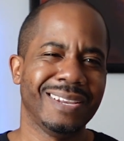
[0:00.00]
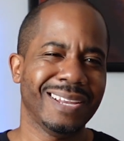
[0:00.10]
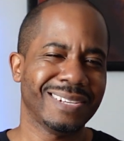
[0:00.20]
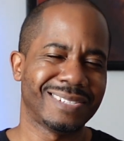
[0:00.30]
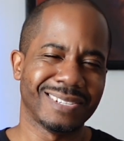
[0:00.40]

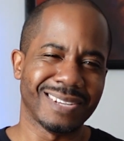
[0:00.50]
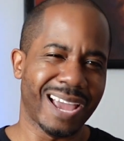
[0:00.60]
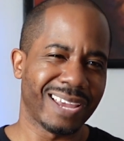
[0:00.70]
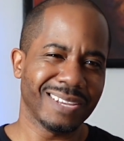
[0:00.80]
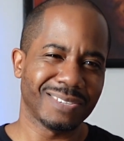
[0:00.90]
That's just
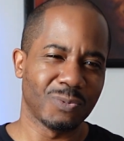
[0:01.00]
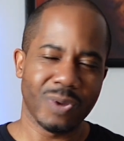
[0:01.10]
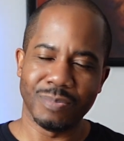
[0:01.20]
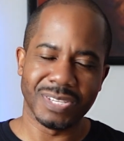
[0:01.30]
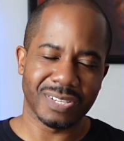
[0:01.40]
nice. It's
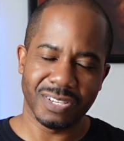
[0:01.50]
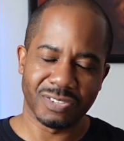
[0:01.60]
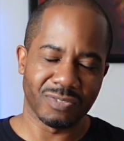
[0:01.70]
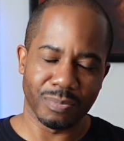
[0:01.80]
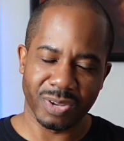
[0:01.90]
Women's
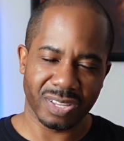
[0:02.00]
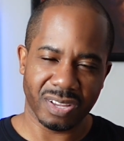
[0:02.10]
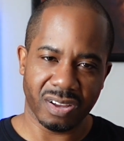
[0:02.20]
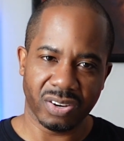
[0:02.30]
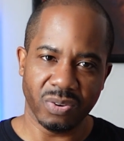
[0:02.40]
History Month,
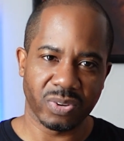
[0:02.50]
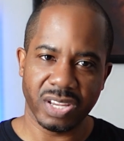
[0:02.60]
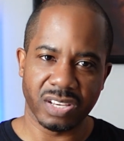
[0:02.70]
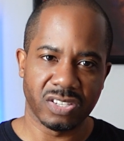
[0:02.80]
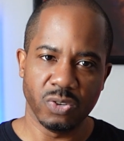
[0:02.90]
y'all. Don't
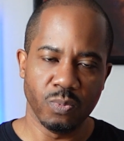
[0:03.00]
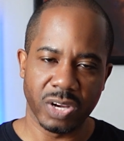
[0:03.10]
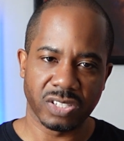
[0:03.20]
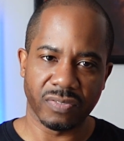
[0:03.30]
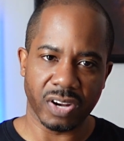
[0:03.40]
get in too
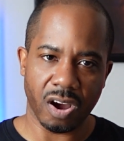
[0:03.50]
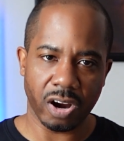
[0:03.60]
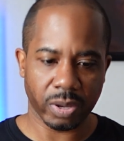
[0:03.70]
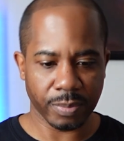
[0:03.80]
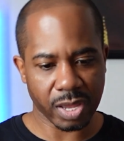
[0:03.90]
much of an
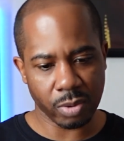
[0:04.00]
argument.